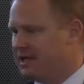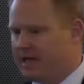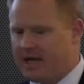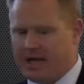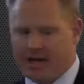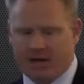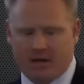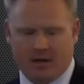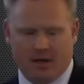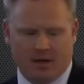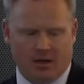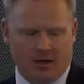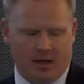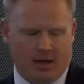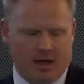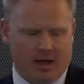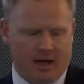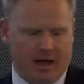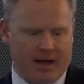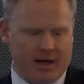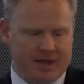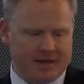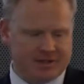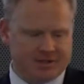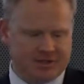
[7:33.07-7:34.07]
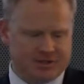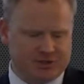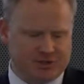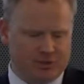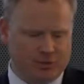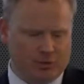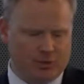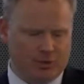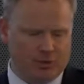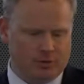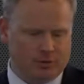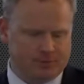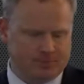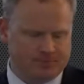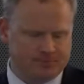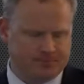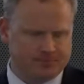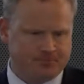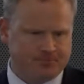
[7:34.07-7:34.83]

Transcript: that as a tool.